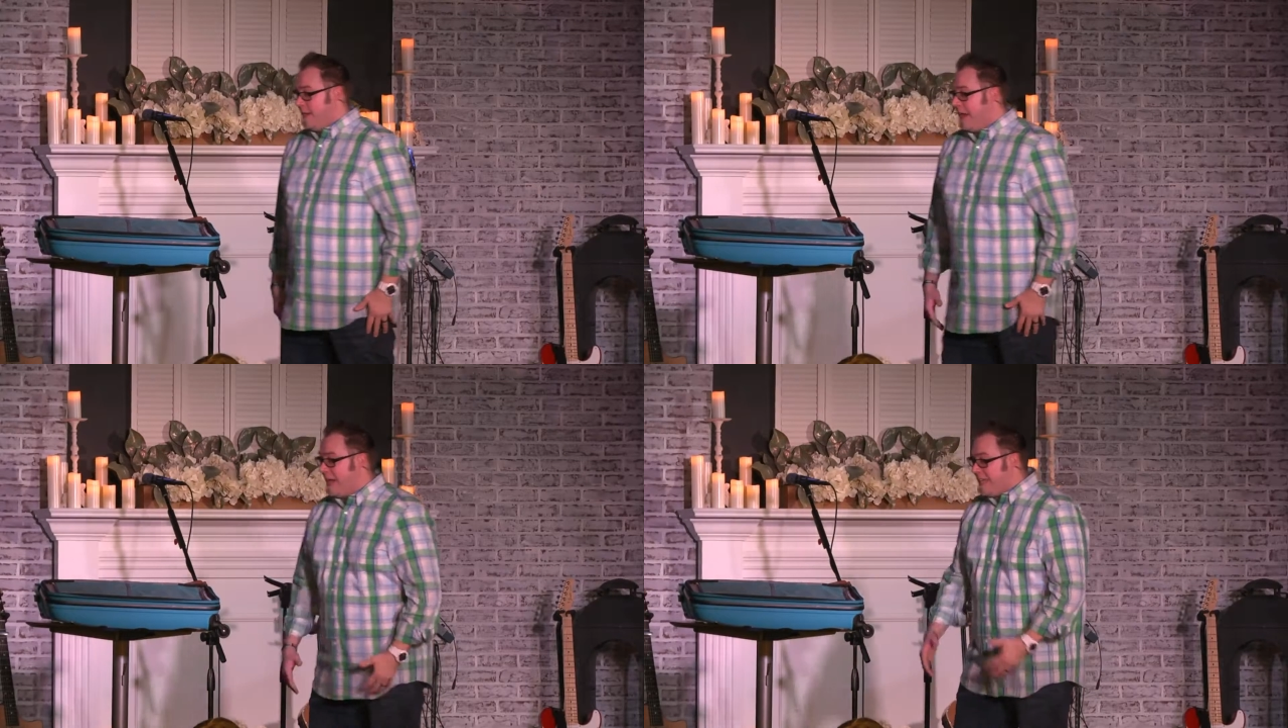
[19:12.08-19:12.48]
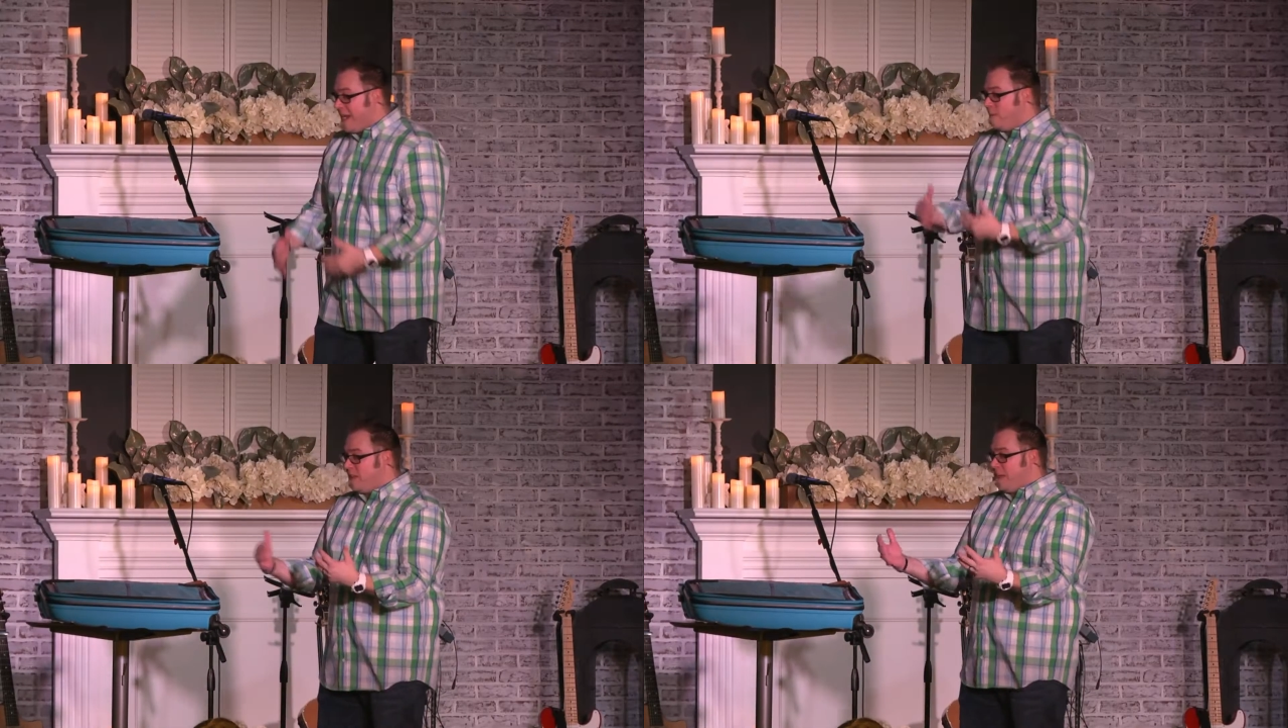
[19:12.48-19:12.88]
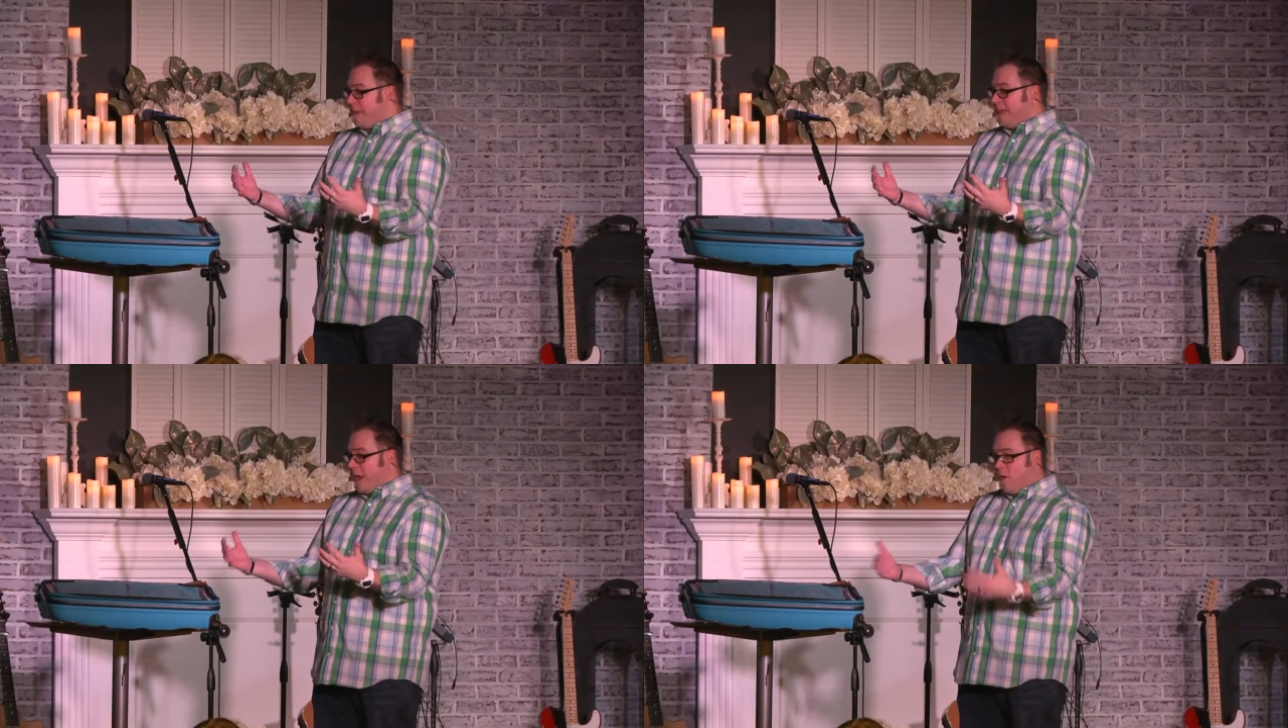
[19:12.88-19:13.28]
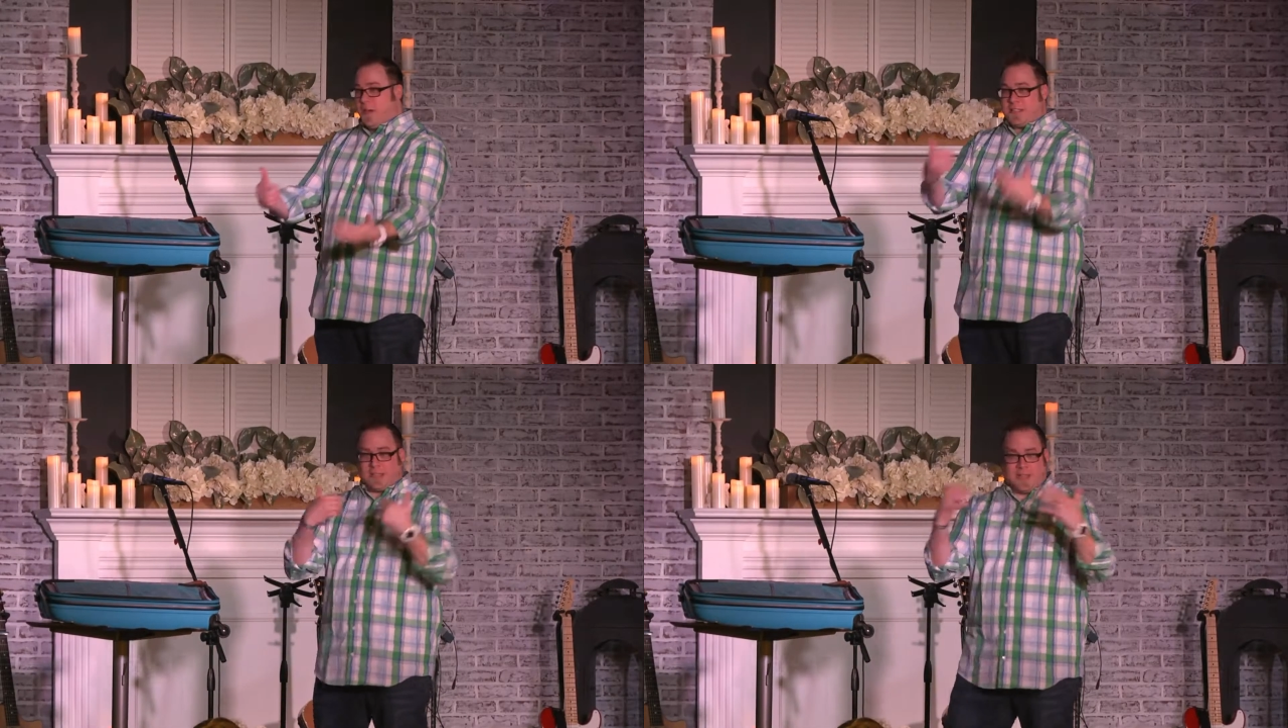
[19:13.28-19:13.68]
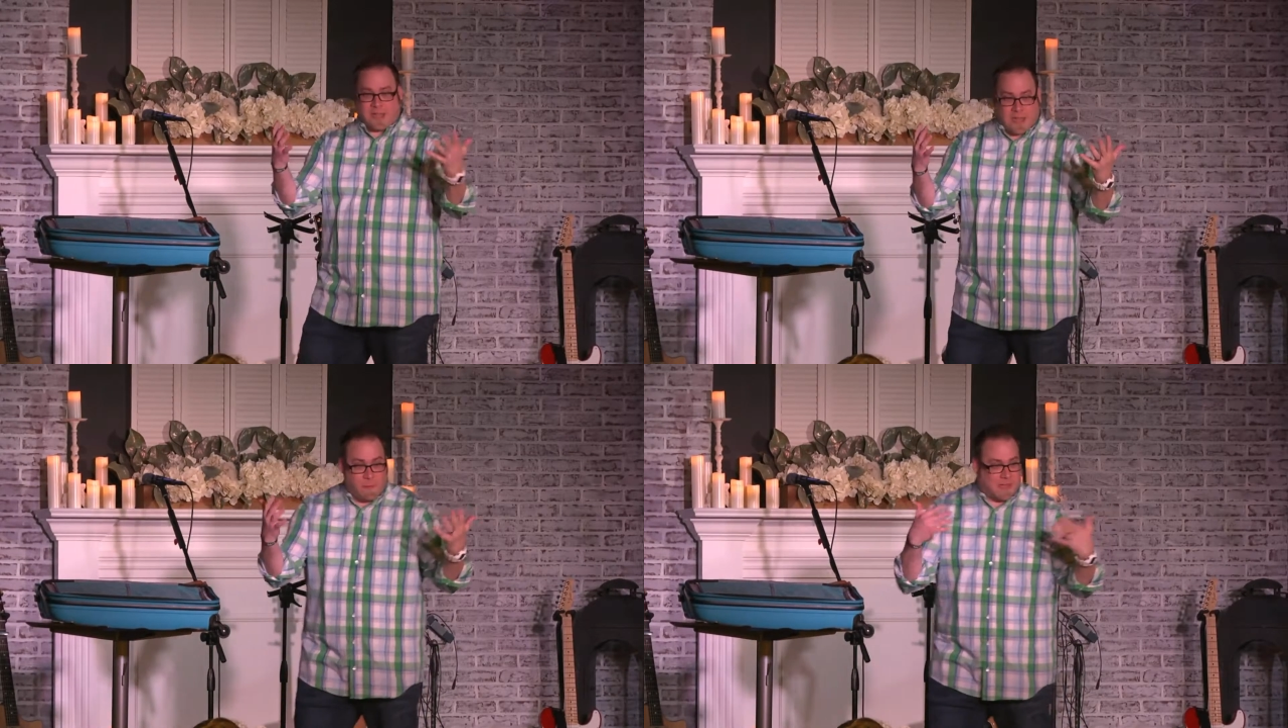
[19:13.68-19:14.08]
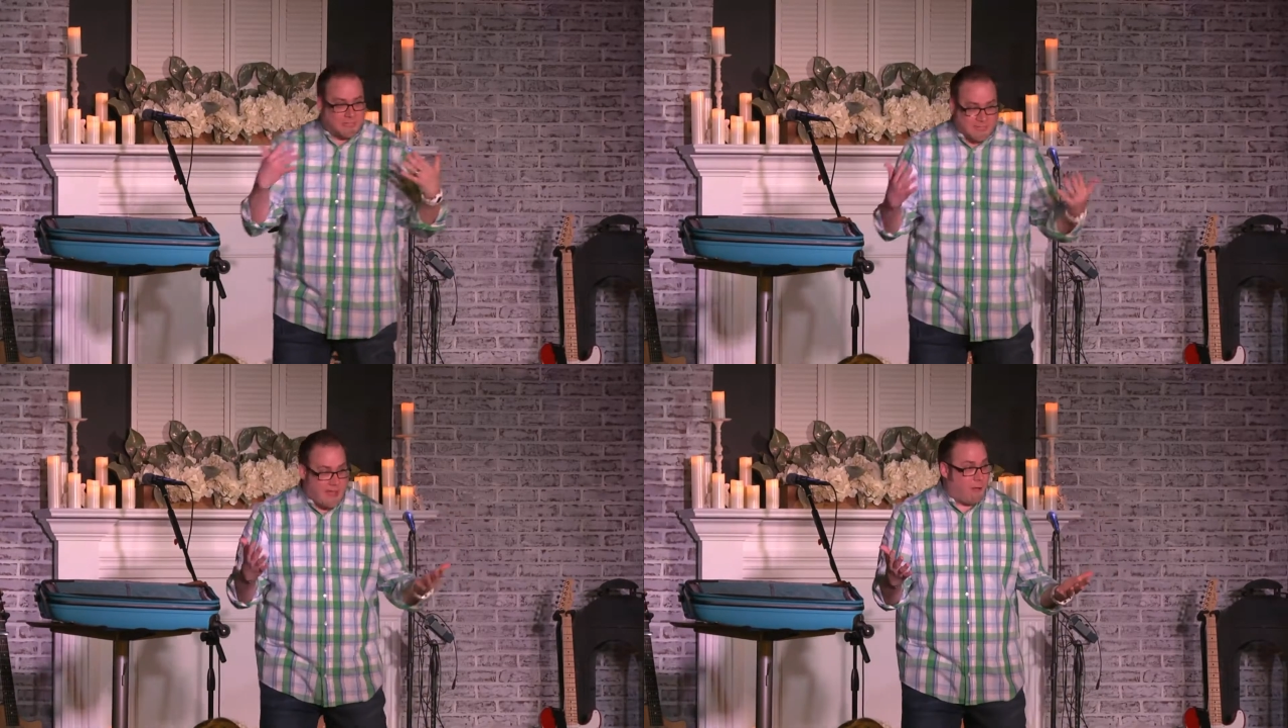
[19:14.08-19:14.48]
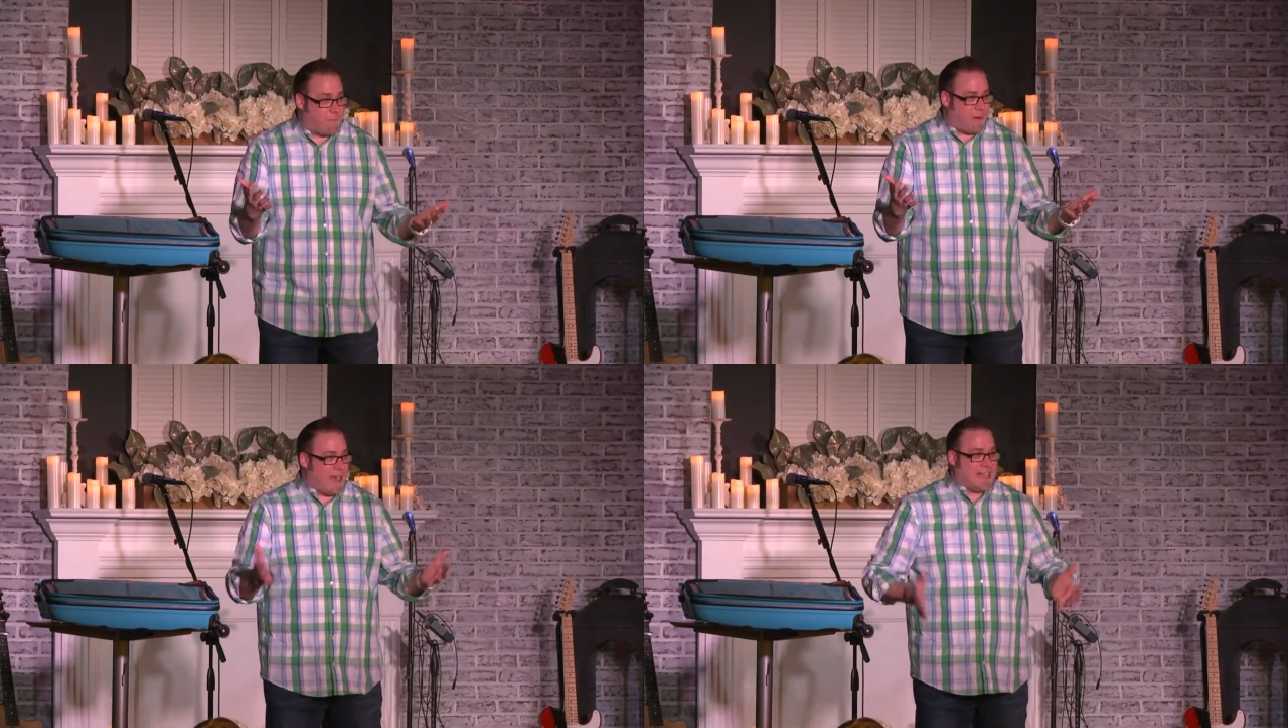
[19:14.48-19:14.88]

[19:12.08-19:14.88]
I can't really be known until I know myself, right?